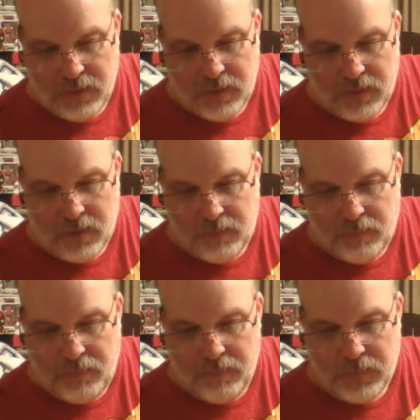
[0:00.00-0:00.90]

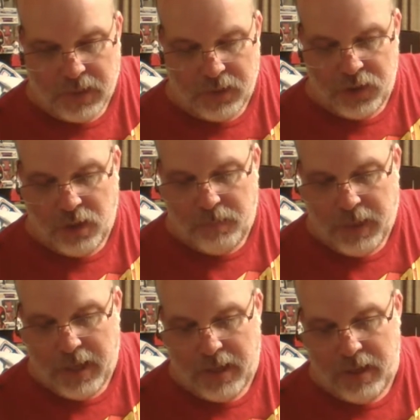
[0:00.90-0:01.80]
like a gel
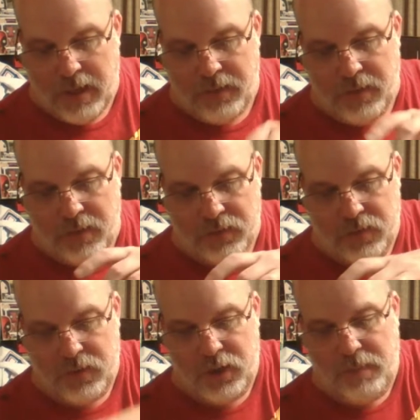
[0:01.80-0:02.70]
pad, and then
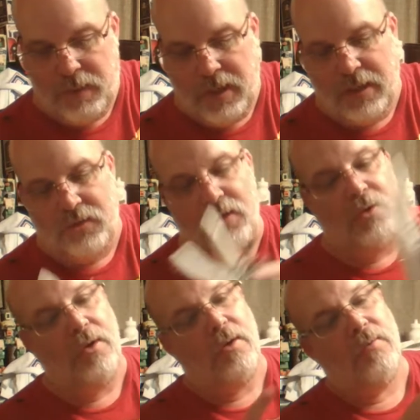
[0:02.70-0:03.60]
there's the GPS
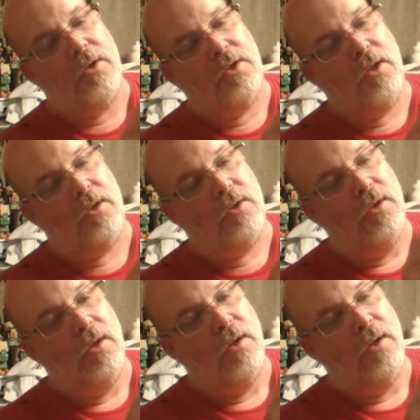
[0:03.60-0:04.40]
unit, which sits